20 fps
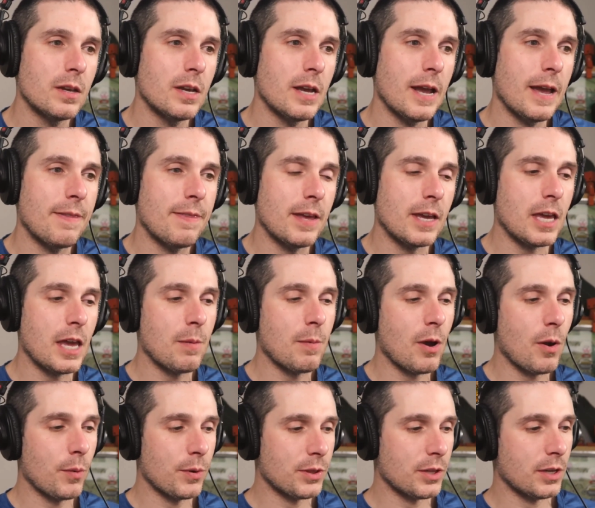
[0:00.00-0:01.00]
and they came
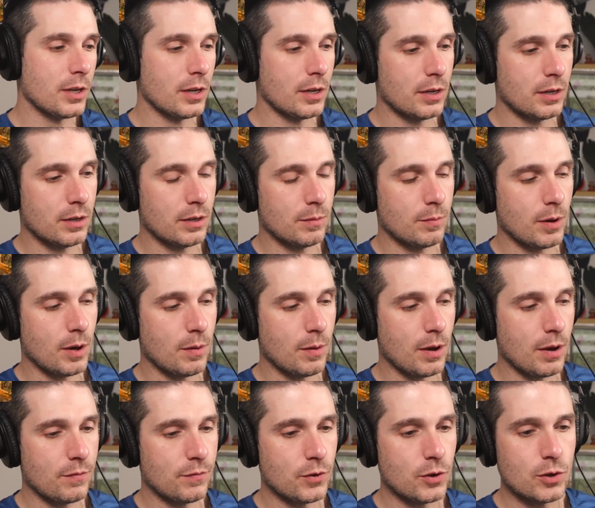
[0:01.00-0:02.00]
out with
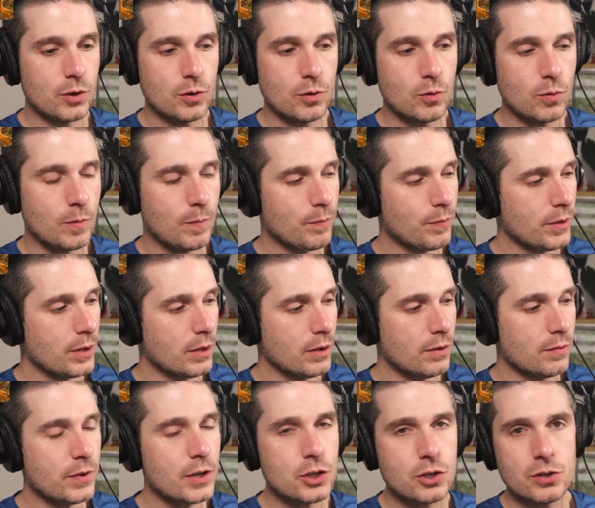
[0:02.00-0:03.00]
a few new
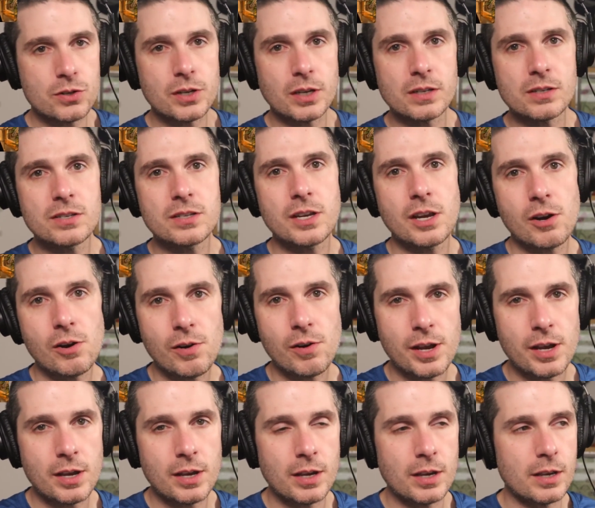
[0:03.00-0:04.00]
features like
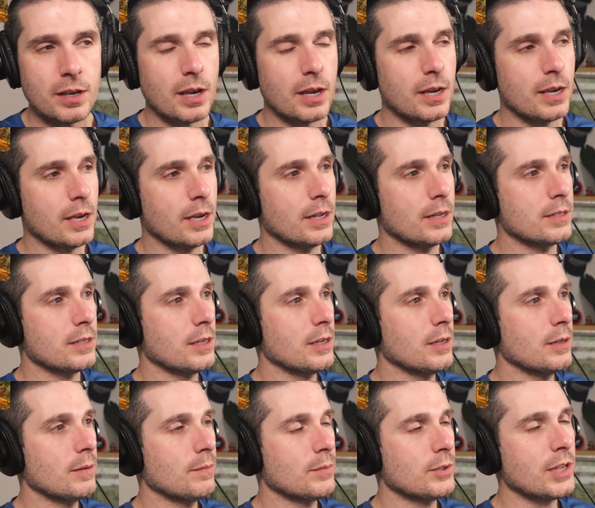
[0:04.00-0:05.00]
steering and
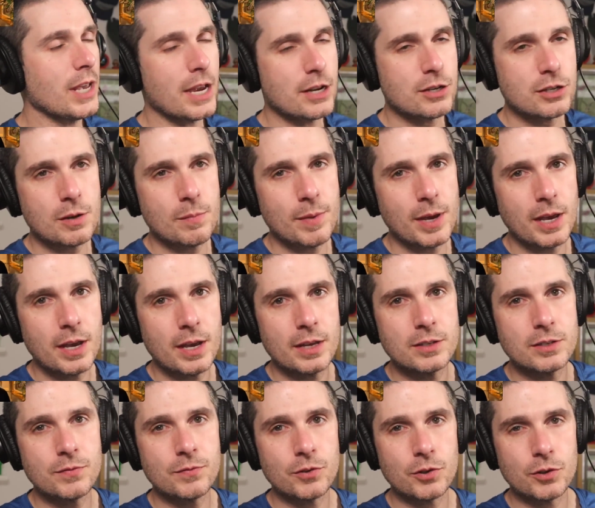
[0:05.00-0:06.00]
slash
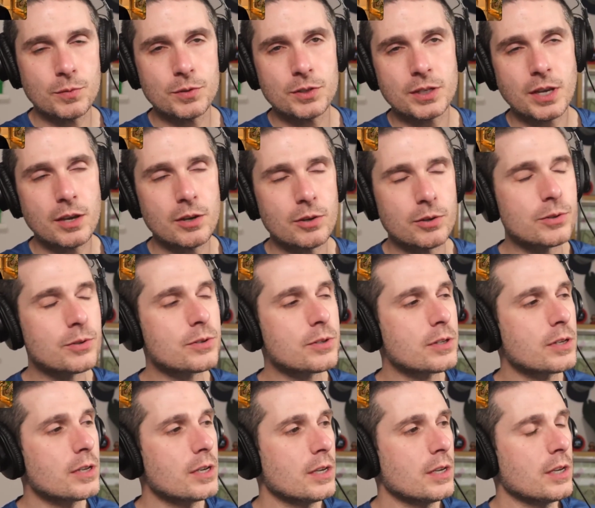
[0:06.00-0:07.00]
commands for skills.
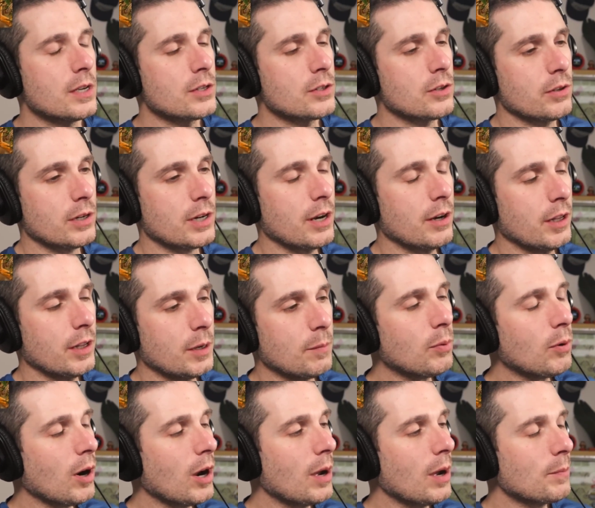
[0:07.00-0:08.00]
So they're kind of like
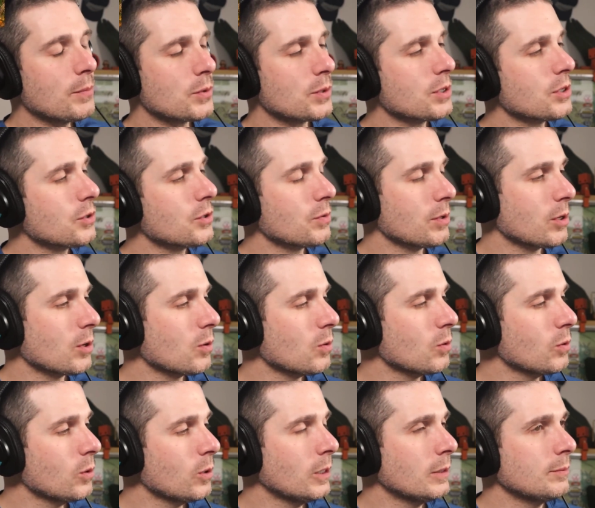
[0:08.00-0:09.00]
prompts, which is really
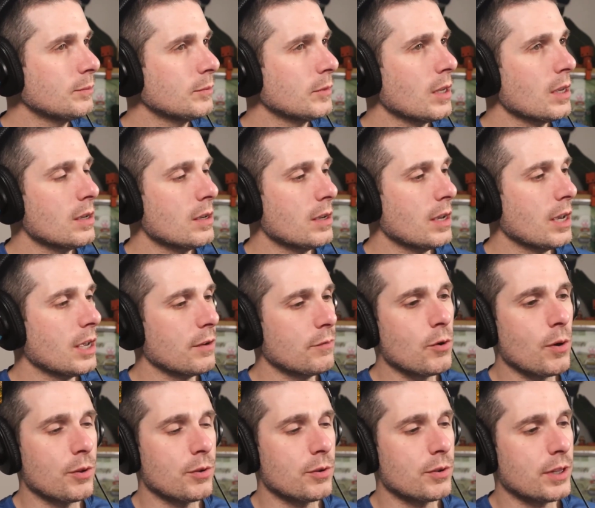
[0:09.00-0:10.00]
cool, and a
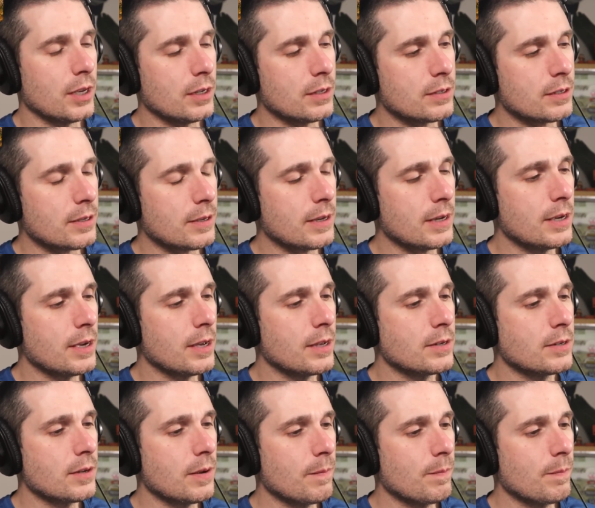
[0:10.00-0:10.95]
few other things. And